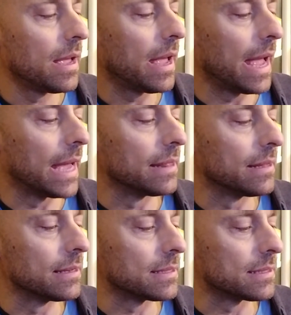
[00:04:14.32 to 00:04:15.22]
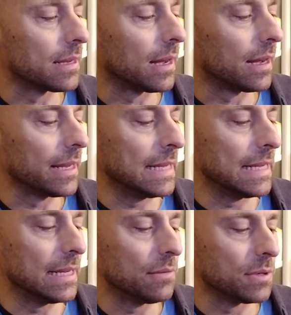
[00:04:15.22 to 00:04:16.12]
and this
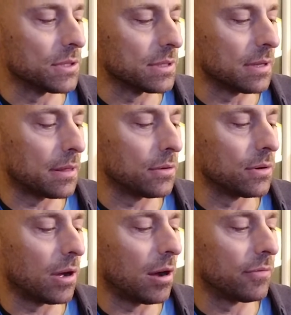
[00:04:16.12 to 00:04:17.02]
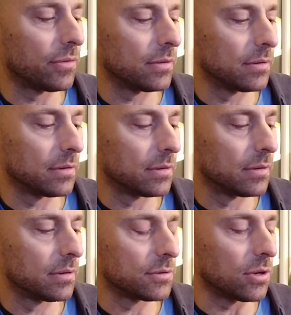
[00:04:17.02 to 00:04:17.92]
E, which is the 3rd of.
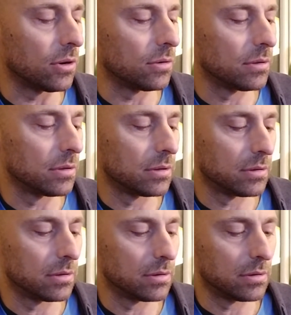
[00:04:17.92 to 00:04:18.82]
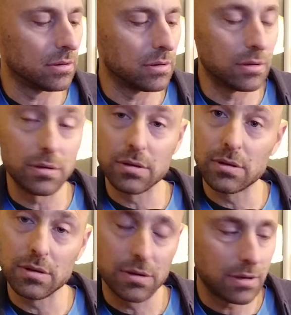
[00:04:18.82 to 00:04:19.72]
So,
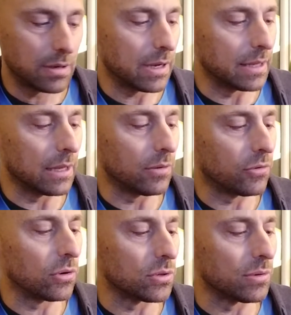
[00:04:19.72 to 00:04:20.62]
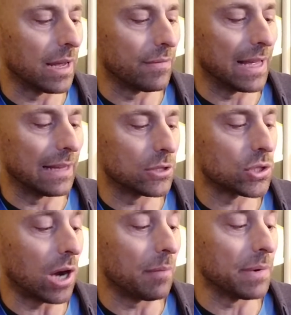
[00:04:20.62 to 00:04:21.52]
and then of course you have that
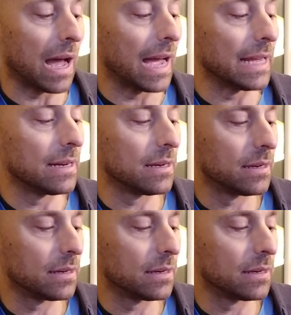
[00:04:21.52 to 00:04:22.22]
sharp 9,